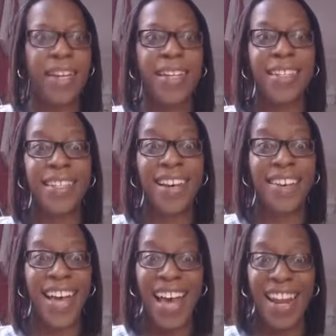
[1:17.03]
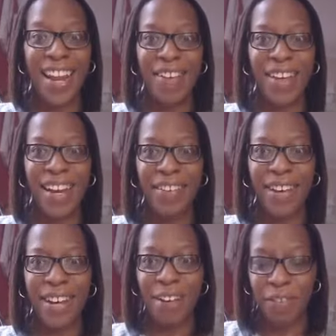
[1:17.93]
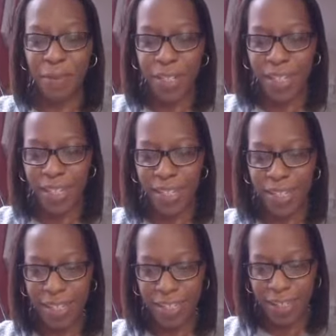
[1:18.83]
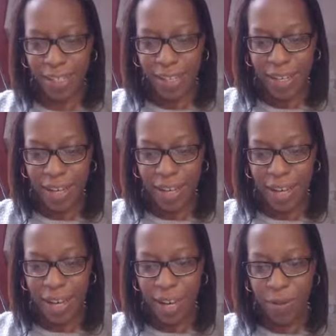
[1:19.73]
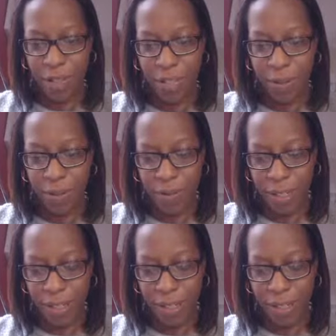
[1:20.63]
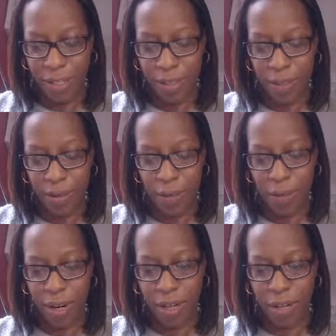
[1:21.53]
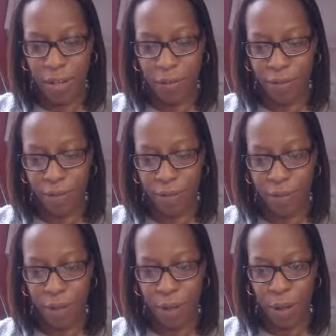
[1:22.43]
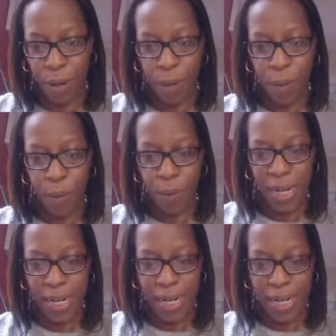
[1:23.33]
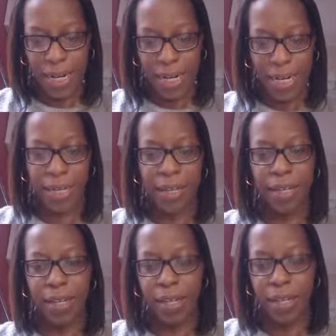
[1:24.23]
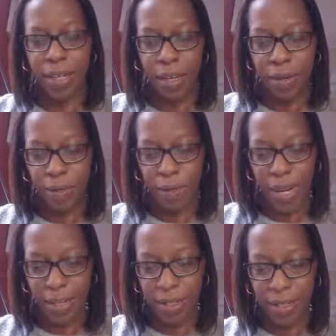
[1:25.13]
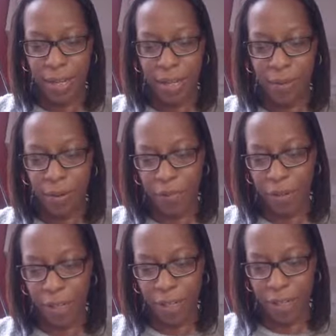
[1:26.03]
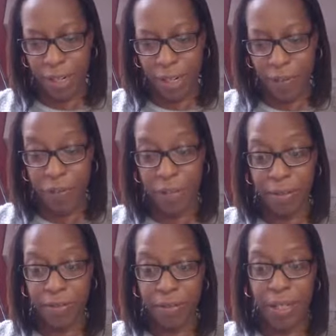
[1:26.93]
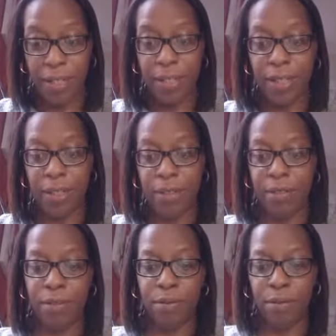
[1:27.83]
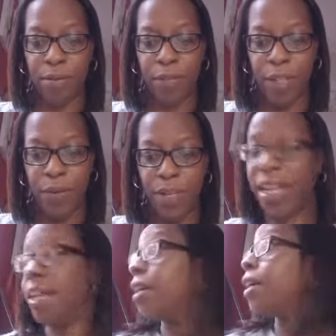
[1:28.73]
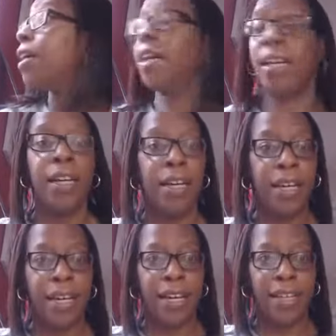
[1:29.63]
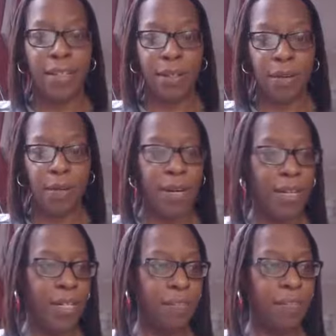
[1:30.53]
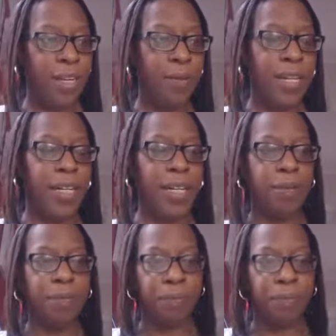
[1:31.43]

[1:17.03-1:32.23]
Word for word: So, hello, hello, hello, everybody. How are you doing this wonderful, windy Wednesday? Well, if you're London, if you're in London or well, the U K, it is wonderfully windy.